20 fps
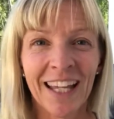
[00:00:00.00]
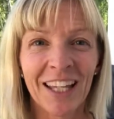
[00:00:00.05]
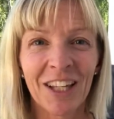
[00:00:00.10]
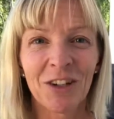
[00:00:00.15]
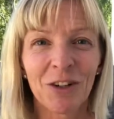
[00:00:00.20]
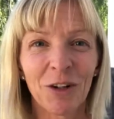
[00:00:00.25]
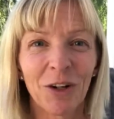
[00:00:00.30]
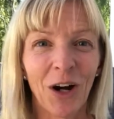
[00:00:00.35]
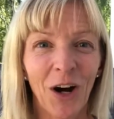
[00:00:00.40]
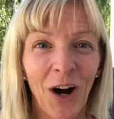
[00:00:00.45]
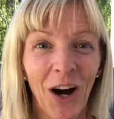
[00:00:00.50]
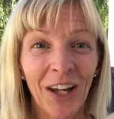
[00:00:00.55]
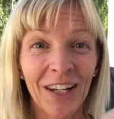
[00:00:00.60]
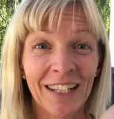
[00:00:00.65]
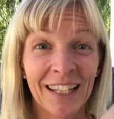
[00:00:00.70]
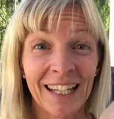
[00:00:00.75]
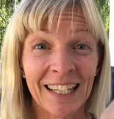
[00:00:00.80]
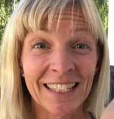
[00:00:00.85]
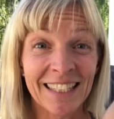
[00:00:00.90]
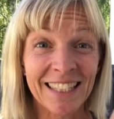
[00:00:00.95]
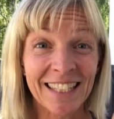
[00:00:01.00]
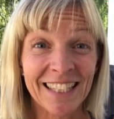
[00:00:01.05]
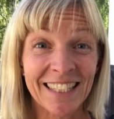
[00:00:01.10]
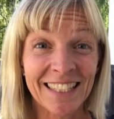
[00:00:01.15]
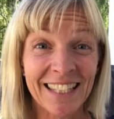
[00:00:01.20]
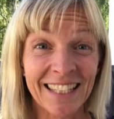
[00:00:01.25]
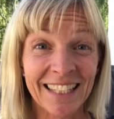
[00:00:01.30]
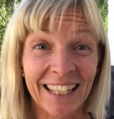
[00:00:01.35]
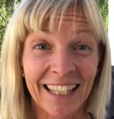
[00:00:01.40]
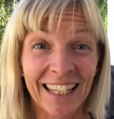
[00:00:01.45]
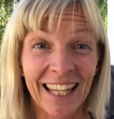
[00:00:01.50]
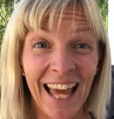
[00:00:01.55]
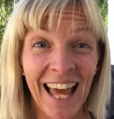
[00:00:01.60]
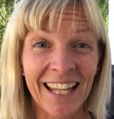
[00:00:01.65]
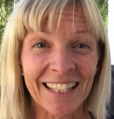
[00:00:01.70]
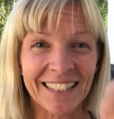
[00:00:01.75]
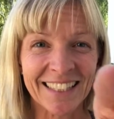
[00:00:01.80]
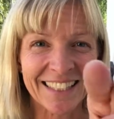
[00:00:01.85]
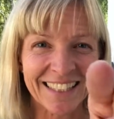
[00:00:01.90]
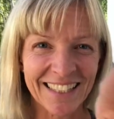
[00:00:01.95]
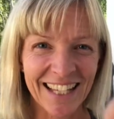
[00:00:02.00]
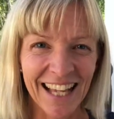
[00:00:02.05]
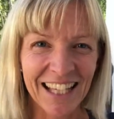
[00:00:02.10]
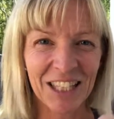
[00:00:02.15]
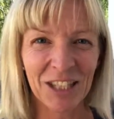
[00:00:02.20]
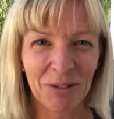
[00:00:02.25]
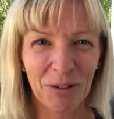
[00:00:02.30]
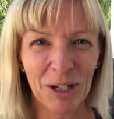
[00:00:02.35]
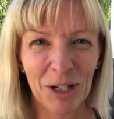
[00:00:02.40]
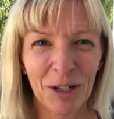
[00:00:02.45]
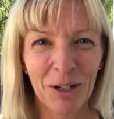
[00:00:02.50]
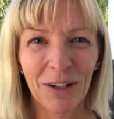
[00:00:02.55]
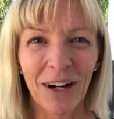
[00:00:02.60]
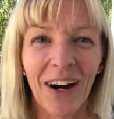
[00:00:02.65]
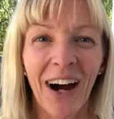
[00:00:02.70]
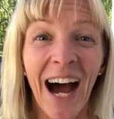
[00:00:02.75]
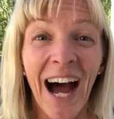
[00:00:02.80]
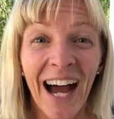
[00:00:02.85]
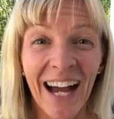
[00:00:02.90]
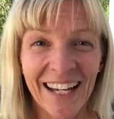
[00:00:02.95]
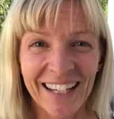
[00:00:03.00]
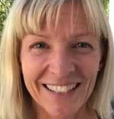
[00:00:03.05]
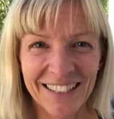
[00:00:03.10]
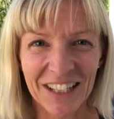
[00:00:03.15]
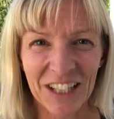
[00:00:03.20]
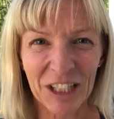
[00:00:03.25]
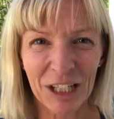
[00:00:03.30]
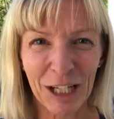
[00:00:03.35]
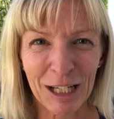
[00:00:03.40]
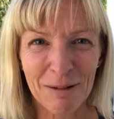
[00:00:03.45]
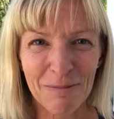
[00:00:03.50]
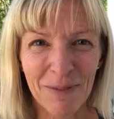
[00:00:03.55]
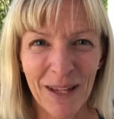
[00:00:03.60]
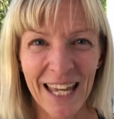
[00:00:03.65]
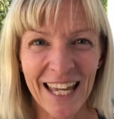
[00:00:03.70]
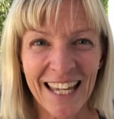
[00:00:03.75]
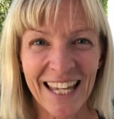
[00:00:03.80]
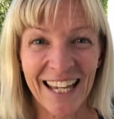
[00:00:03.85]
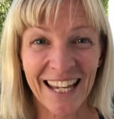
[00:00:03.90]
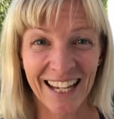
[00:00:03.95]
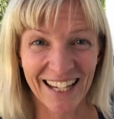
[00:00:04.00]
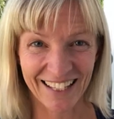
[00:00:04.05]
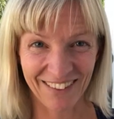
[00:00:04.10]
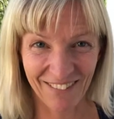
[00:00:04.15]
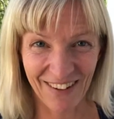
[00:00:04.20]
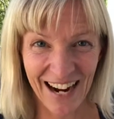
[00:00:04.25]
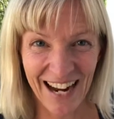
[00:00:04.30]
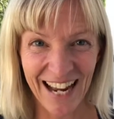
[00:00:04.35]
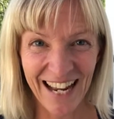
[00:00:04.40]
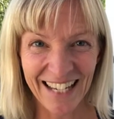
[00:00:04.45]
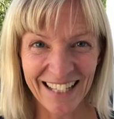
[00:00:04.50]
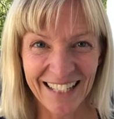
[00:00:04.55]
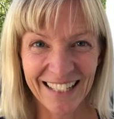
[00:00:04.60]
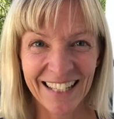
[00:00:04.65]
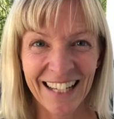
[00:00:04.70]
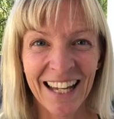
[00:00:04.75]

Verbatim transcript: Your audience is in the lens. That's where your eyes are gonna be, right?